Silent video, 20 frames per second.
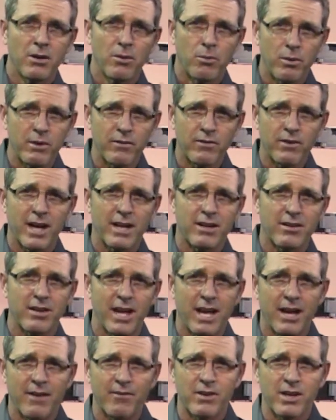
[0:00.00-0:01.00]
we've got to
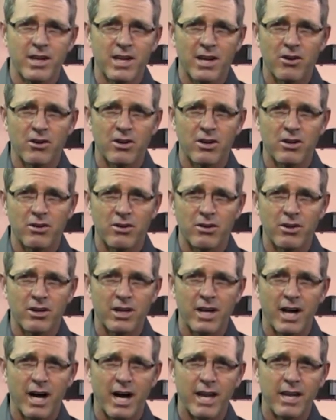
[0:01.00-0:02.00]
have the character of
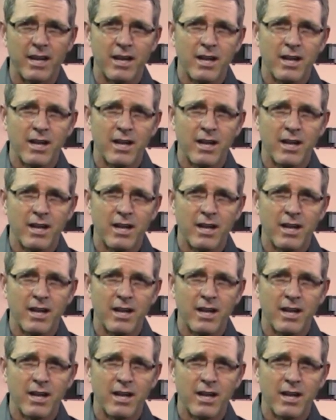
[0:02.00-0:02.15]
God.